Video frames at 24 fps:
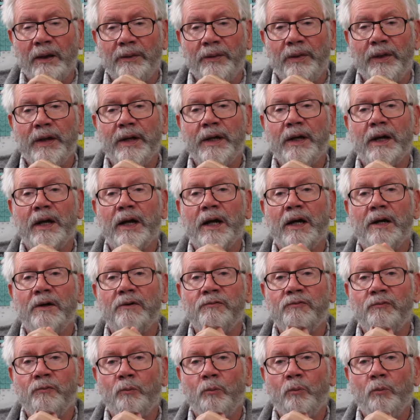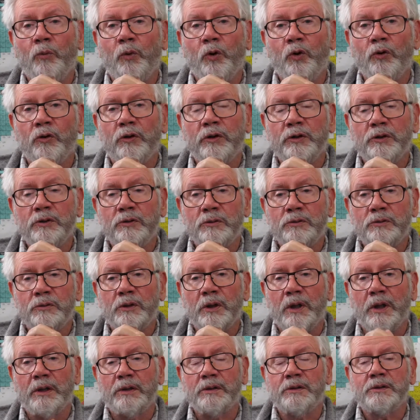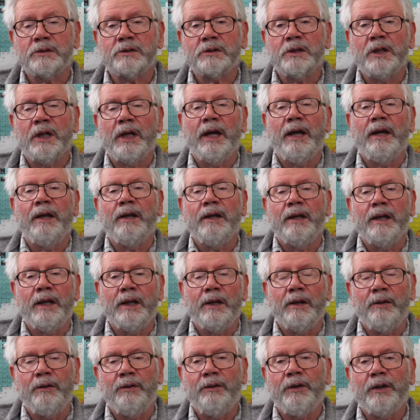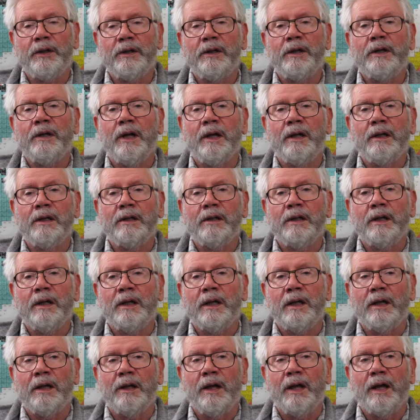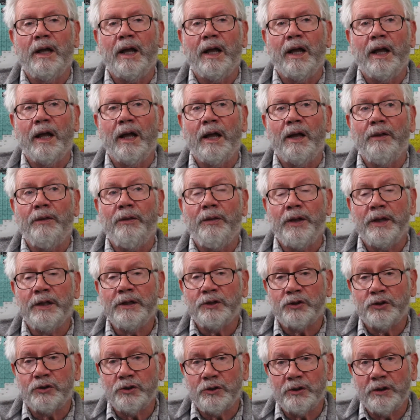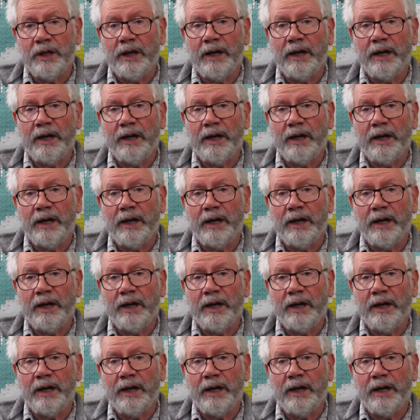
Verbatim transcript: They have more neutrons than they should